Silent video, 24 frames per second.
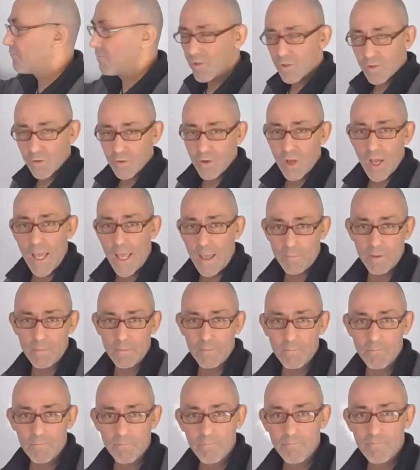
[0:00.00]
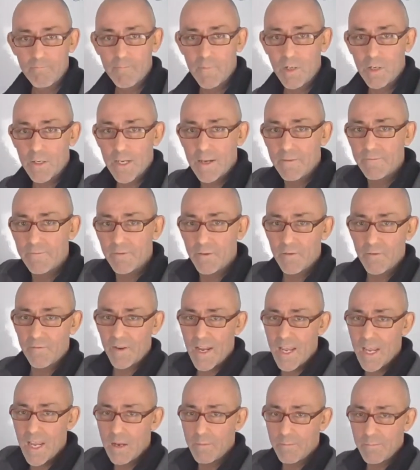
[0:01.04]
should not happen. Okay, for
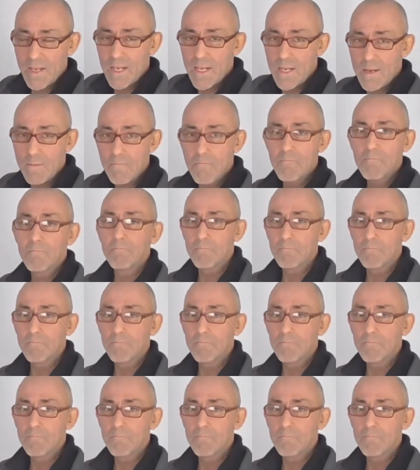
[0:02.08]
A and B,